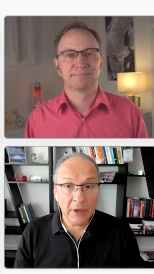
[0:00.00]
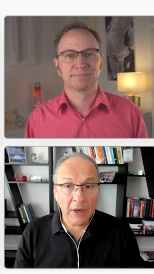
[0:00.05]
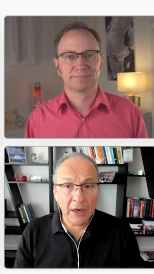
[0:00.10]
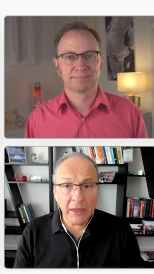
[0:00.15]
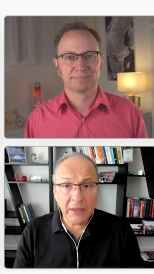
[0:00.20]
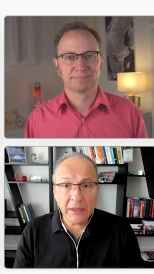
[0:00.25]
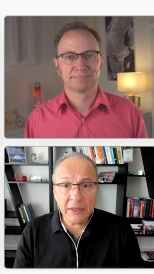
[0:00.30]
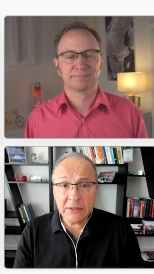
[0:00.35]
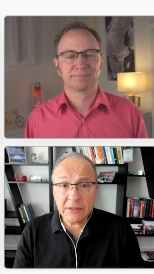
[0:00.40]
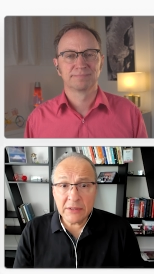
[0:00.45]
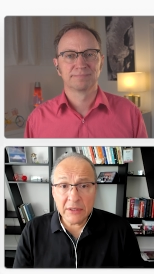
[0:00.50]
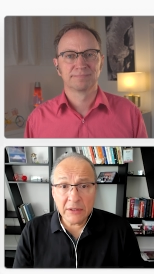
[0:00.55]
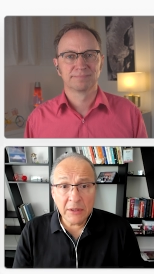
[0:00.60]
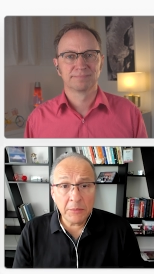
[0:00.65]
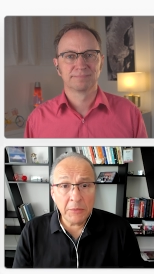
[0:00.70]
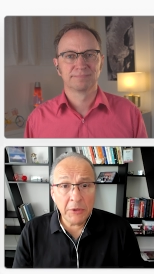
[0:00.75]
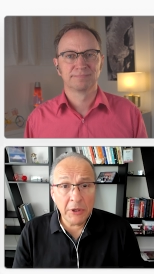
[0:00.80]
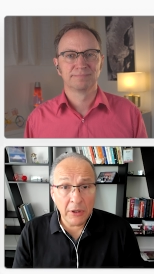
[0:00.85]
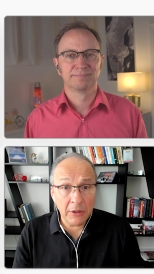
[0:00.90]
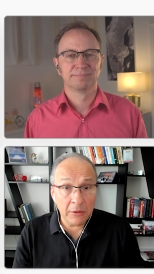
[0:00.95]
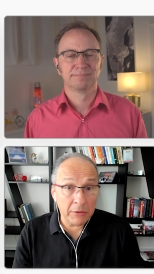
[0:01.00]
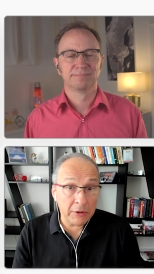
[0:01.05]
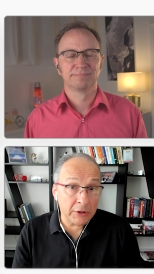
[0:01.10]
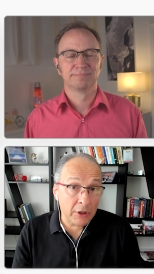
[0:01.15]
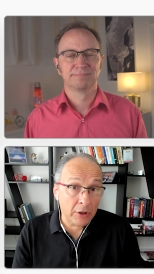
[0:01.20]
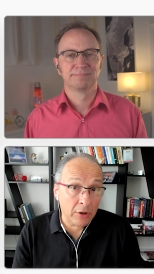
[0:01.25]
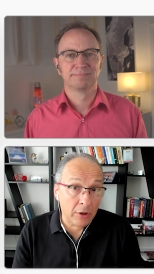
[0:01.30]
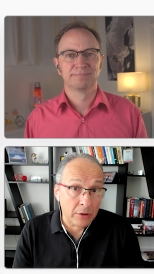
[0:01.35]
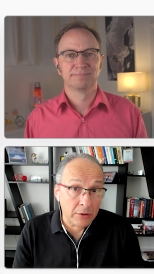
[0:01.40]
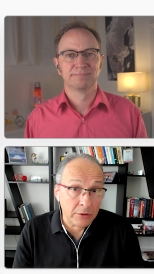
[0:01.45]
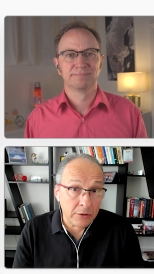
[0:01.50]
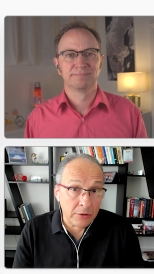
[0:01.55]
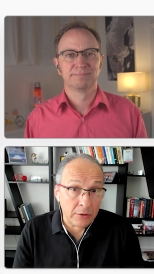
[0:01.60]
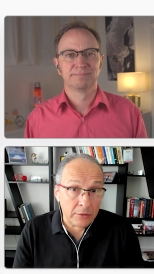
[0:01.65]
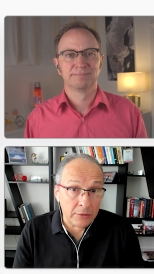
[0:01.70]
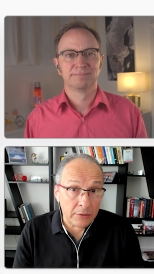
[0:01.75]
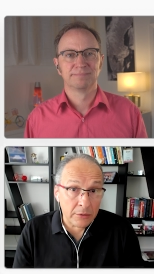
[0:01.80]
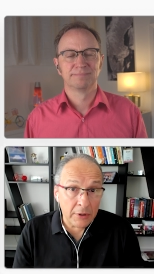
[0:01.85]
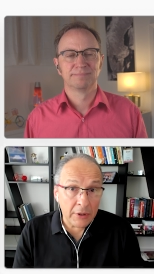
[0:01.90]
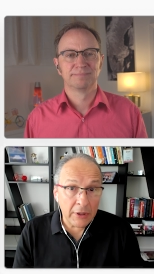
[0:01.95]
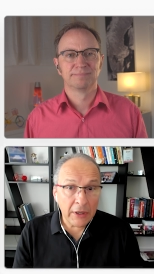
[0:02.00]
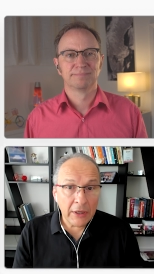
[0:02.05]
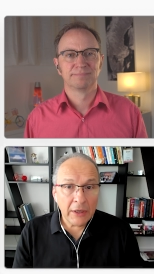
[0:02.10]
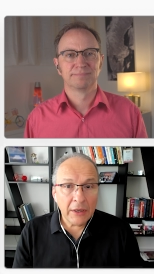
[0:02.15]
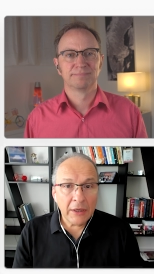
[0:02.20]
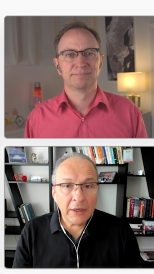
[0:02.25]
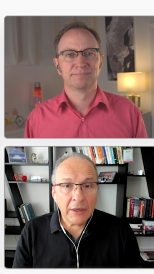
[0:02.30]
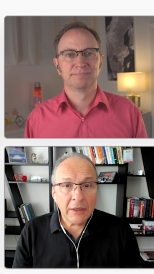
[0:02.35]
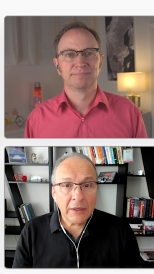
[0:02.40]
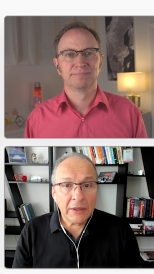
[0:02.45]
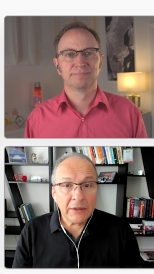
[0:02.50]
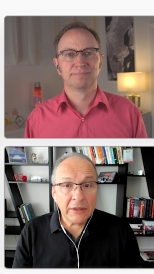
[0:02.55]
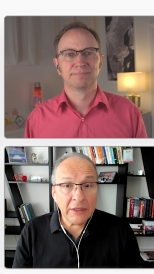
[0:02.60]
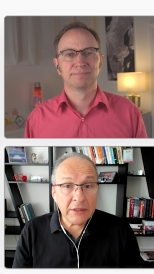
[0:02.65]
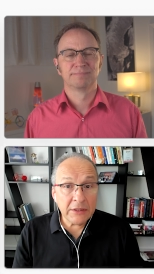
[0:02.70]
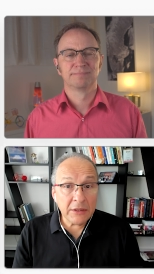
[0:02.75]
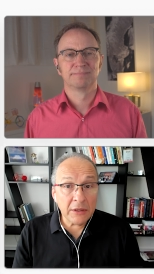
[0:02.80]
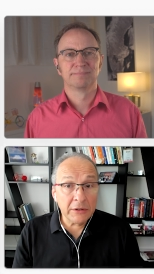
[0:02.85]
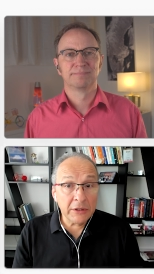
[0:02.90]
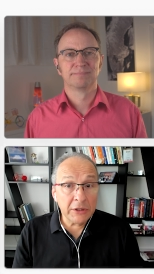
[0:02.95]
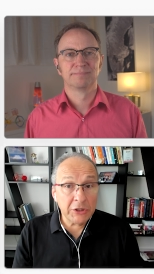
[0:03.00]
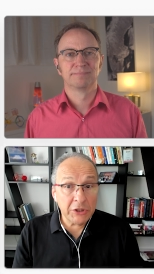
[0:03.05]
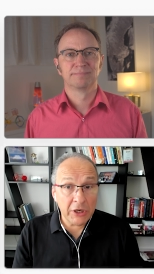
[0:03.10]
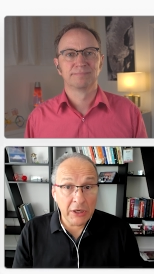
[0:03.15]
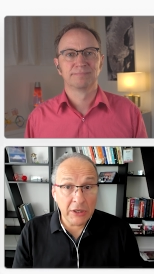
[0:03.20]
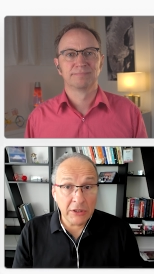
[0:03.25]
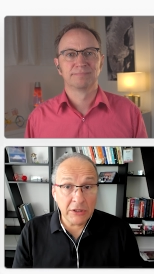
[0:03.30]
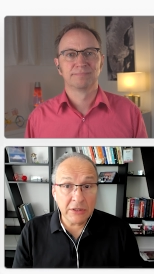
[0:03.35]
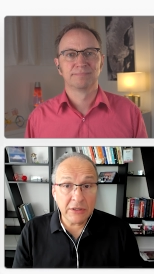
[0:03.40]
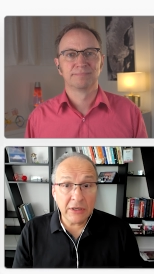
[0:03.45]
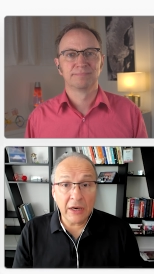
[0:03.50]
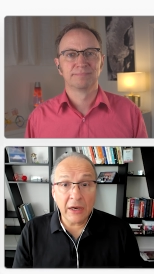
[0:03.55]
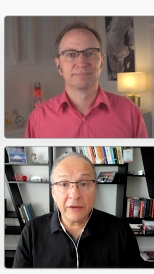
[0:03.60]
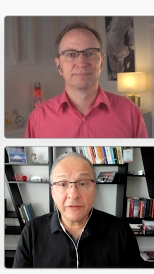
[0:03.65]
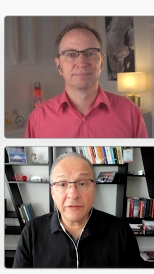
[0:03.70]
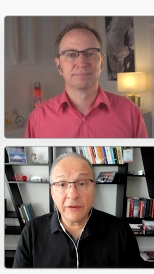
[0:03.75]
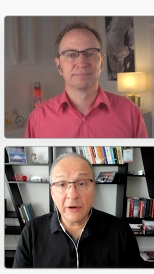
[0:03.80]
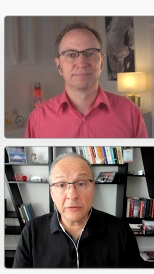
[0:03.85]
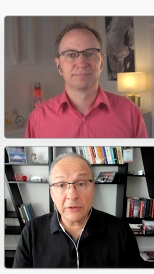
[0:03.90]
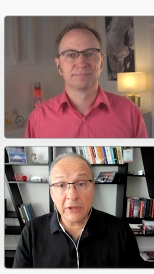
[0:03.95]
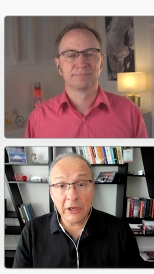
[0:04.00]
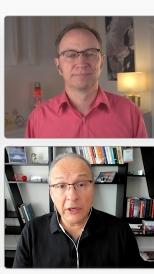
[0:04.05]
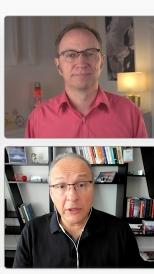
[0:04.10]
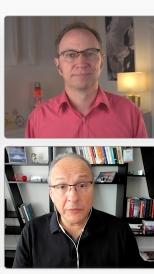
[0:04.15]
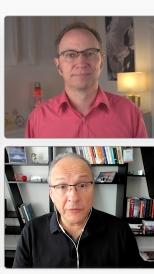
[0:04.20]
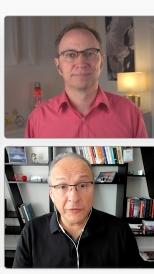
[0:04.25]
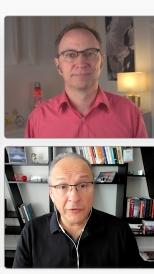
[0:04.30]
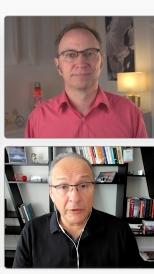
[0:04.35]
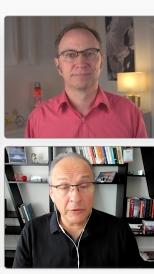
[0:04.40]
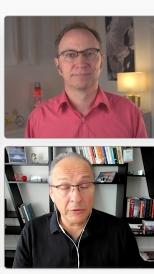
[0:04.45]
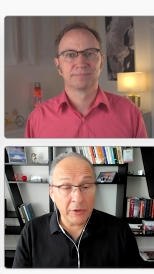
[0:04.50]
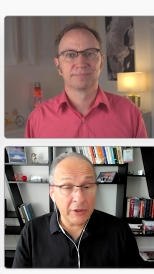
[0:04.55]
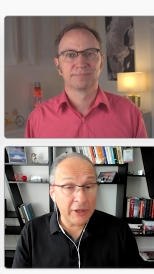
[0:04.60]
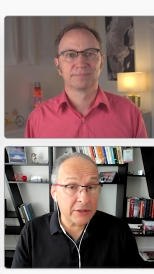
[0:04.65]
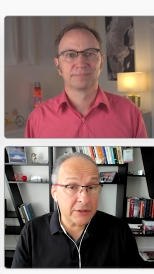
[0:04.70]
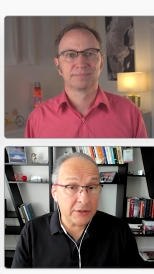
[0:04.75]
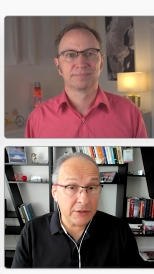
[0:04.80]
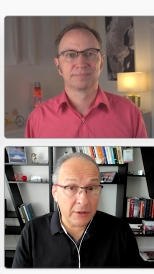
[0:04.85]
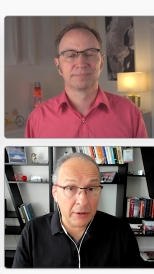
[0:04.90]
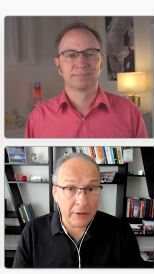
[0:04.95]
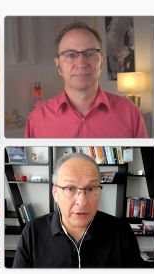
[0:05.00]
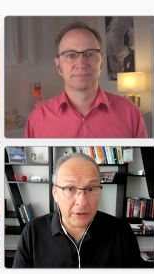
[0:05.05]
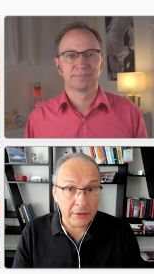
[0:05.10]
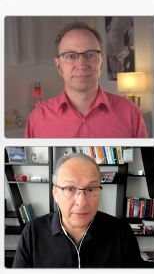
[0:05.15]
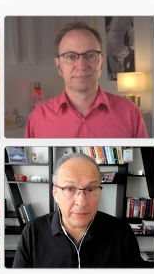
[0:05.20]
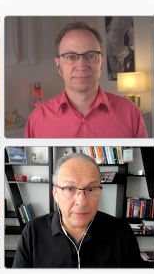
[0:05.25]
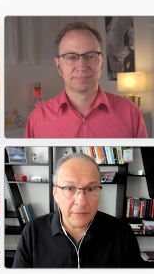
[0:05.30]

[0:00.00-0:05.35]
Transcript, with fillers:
Speaker 1: I can set them here in the console. These are the changes I found helpful to get started.